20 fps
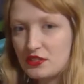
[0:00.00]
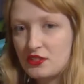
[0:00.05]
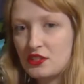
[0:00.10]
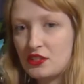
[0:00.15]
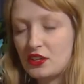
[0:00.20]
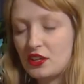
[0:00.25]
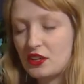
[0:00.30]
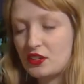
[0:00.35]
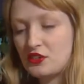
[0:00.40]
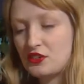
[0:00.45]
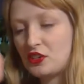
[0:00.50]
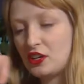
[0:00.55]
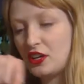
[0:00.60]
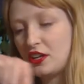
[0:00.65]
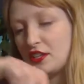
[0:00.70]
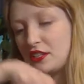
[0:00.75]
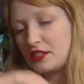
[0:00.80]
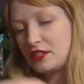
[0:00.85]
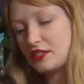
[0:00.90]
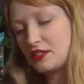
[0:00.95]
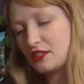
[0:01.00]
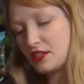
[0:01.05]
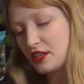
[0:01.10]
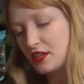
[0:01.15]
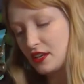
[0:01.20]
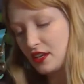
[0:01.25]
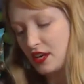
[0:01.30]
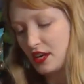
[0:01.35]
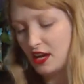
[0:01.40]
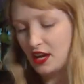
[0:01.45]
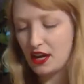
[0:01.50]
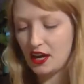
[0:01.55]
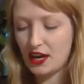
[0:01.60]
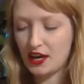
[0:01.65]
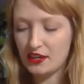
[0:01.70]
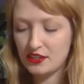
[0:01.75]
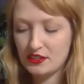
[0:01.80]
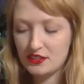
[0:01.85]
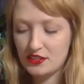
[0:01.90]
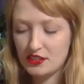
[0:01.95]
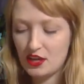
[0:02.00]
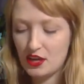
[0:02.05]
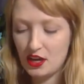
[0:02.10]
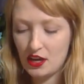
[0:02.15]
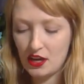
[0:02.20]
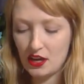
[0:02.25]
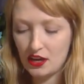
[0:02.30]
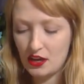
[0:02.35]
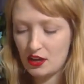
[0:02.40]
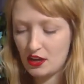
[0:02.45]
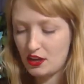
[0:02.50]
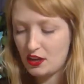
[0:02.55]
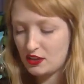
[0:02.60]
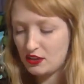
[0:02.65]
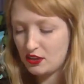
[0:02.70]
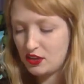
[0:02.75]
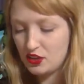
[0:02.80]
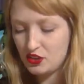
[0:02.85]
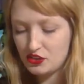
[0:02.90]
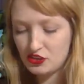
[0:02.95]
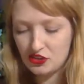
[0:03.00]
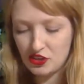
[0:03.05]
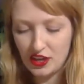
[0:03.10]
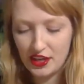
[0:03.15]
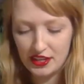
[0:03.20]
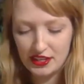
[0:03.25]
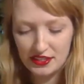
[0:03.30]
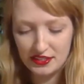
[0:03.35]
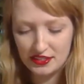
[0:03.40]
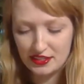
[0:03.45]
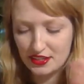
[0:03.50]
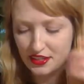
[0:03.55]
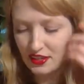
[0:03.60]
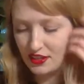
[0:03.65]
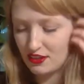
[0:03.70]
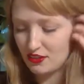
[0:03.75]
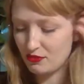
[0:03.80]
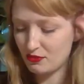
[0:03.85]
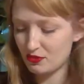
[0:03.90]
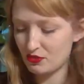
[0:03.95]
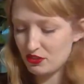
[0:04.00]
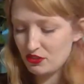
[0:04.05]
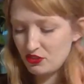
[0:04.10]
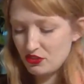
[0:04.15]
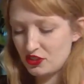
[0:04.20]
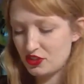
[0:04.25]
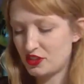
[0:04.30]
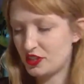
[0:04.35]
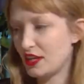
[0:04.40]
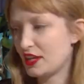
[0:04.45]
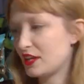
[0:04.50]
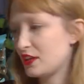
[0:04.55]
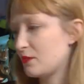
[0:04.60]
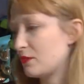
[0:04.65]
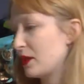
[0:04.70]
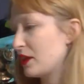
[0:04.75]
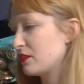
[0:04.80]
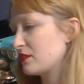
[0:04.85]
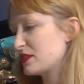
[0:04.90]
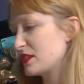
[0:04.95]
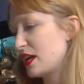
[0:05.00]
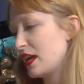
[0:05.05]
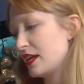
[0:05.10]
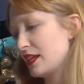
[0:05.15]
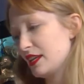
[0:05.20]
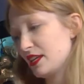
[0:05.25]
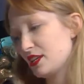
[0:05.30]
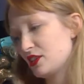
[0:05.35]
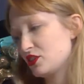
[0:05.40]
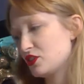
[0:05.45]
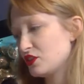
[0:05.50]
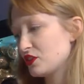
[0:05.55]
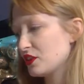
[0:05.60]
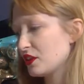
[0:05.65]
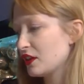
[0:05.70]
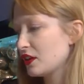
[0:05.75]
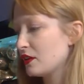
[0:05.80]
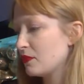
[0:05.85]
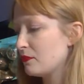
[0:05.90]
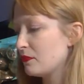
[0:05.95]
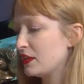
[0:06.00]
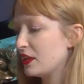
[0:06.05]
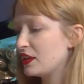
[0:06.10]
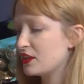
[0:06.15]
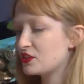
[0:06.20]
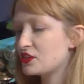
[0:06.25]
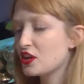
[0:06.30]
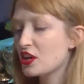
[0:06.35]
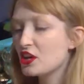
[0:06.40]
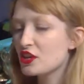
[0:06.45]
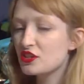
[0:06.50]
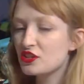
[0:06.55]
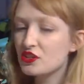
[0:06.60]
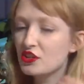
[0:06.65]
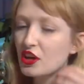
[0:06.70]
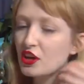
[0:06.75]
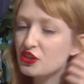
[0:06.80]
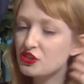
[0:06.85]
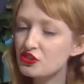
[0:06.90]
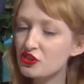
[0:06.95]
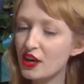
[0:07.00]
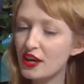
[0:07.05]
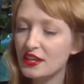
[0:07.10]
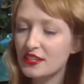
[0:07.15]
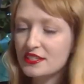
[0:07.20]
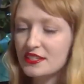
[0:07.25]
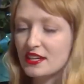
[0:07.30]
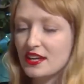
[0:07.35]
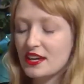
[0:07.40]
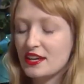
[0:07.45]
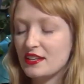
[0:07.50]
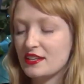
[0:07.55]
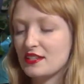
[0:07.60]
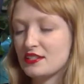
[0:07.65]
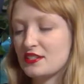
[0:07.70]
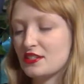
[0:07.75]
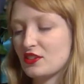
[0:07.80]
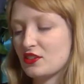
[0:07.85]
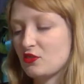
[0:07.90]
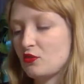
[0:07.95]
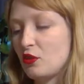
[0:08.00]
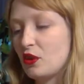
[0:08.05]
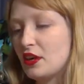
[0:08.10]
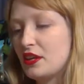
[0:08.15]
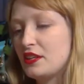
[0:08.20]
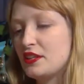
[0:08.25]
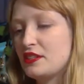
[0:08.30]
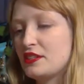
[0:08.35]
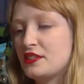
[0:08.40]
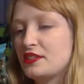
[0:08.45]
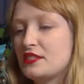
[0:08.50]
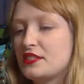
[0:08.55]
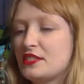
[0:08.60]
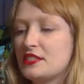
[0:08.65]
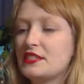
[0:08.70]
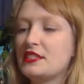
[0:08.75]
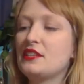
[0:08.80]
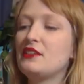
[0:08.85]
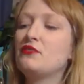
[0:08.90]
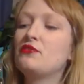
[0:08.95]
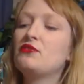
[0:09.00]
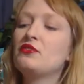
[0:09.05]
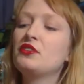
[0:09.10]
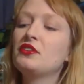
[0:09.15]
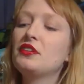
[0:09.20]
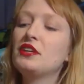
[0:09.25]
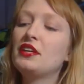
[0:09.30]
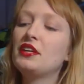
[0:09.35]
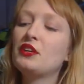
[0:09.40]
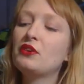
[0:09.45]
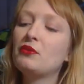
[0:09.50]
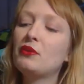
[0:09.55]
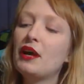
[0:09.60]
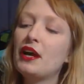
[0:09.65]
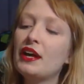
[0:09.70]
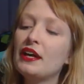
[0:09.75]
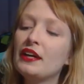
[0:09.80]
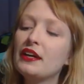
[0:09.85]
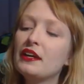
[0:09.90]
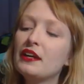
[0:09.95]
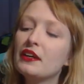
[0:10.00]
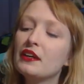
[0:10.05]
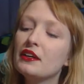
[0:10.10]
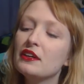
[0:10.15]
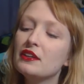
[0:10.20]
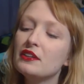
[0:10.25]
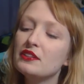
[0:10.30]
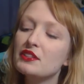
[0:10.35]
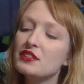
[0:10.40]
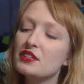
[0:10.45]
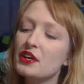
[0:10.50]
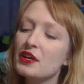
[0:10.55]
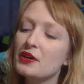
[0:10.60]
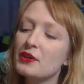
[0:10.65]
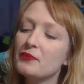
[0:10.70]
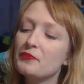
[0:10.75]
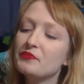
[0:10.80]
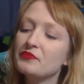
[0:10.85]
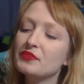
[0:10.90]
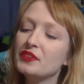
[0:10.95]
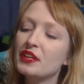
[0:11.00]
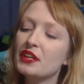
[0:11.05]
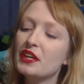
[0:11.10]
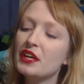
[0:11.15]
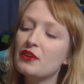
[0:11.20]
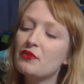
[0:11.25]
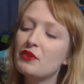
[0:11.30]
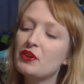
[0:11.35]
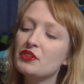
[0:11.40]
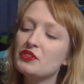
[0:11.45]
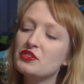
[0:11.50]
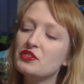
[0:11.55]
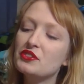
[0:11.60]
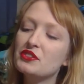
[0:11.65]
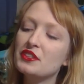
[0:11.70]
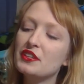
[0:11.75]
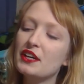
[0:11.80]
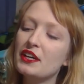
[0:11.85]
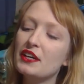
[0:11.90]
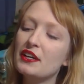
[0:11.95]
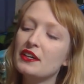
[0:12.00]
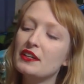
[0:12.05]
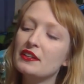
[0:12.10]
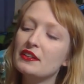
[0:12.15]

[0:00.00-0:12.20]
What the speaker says: nitrites. And nitrates will usually take about 10-ish minutes. So nitrates is quite different in a way. So if I just get,